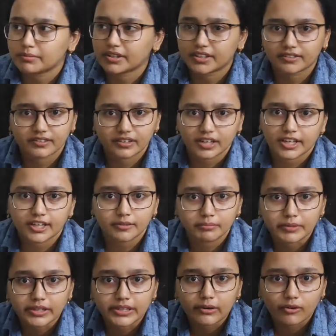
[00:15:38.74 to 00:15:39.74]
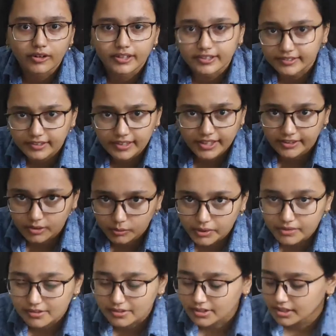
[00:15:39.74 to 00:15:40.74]
it doesn't like me, or it doesn't like the
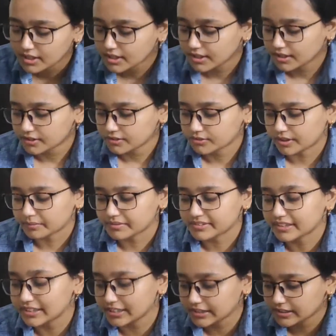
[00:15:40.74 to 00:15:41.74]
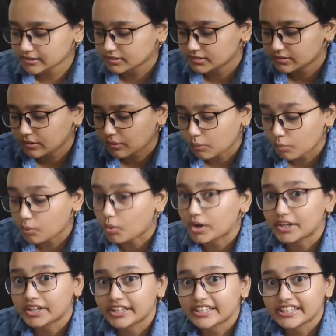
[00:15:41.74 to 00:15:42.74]
weather. So I'm still
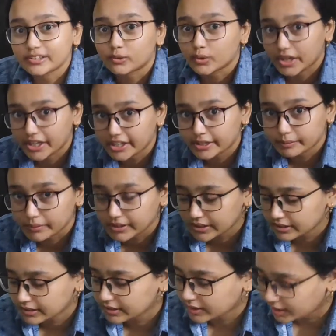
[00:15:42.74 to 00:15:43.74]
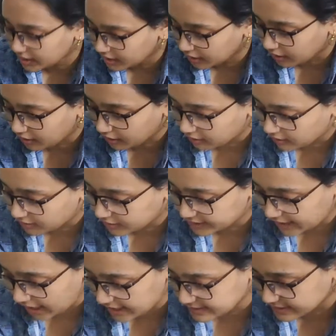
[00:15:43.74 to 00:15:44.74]
wanting it to like me. It
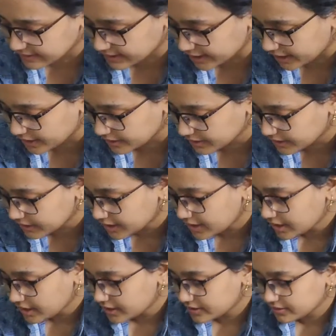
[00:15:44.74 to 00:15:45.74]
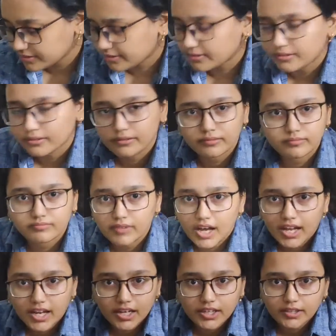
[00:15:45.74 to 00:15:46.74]
hasn't yet. So
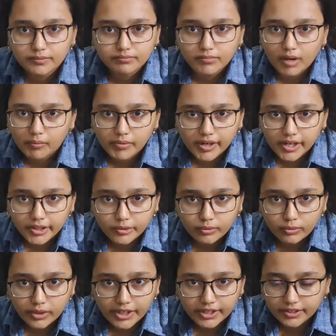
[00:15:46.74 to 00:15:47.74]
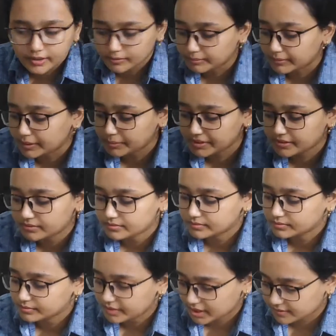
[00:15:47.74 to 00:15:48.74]
I'll update you later. Maybe
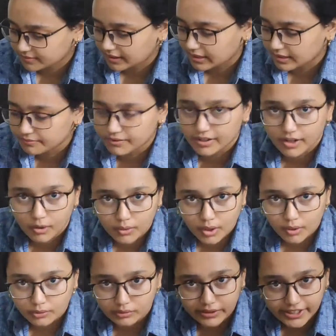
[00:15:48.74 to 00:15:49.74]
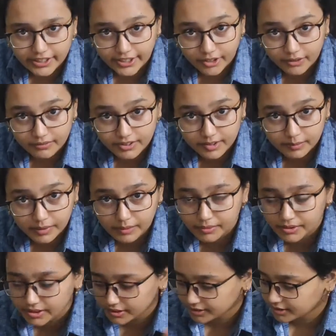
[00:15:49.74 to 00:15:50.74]
when I finally figure out how to take care of this
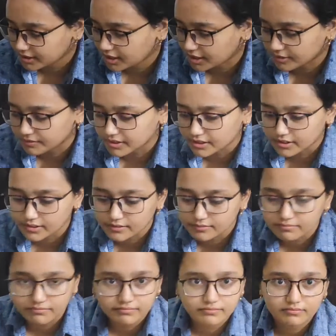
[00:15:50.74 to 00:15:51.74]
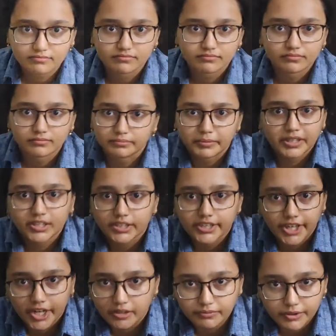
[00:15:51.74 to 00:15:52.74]
baby, I will make a
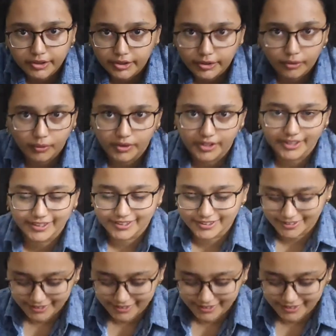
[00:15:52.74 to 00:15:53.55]
care video on it.